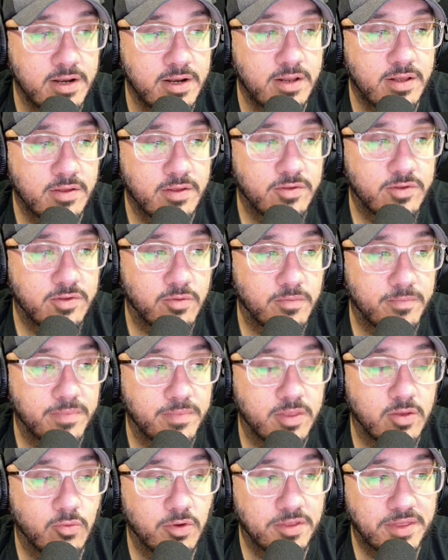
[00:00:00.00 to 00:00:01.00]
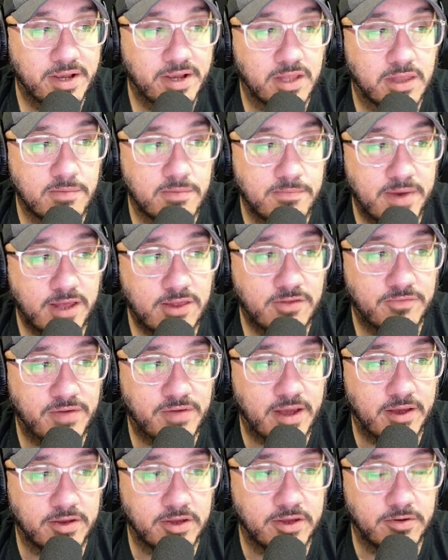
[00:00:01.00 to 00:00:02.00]
So the one that got the best
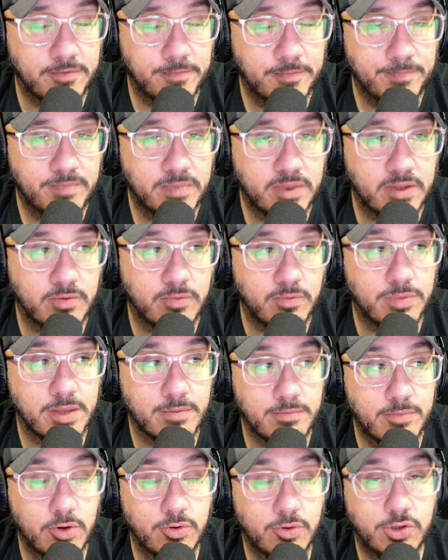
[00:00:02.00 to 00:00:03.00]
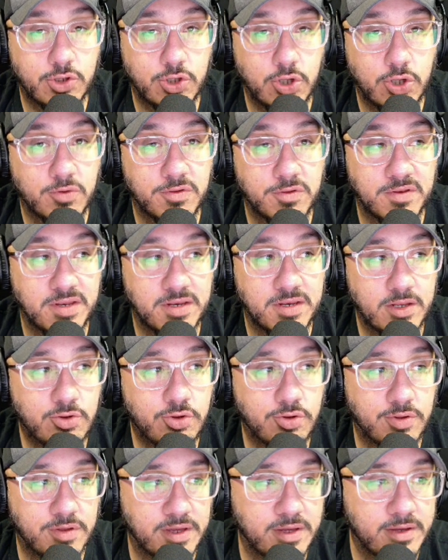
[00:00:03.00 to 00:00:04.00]
value, the most chosen
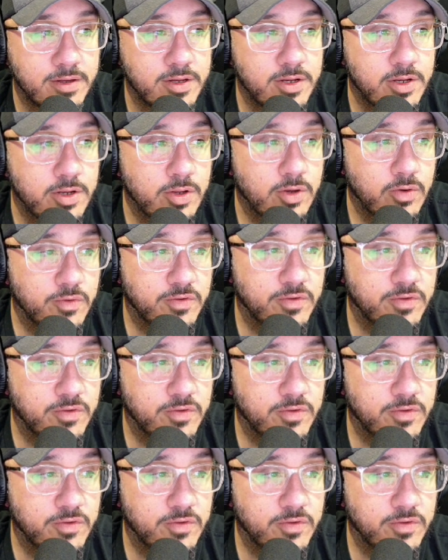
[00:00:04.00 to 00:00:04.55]
initially, was